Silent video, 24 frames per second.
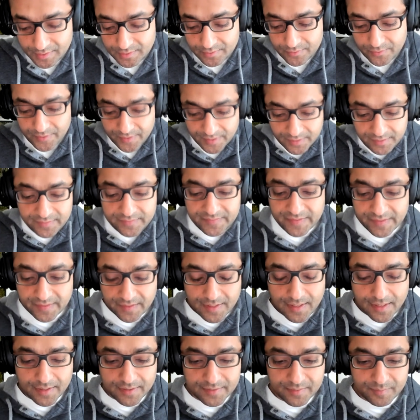really
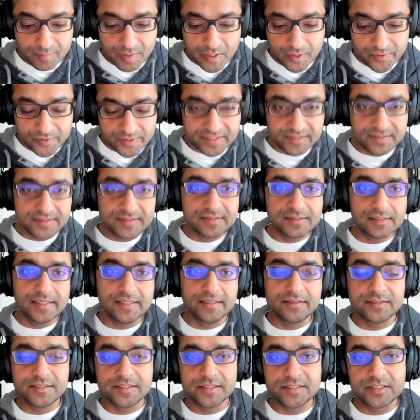think hard about is
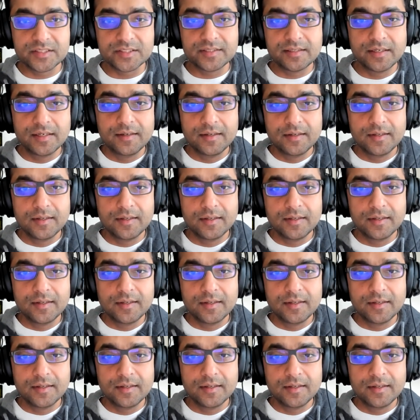like just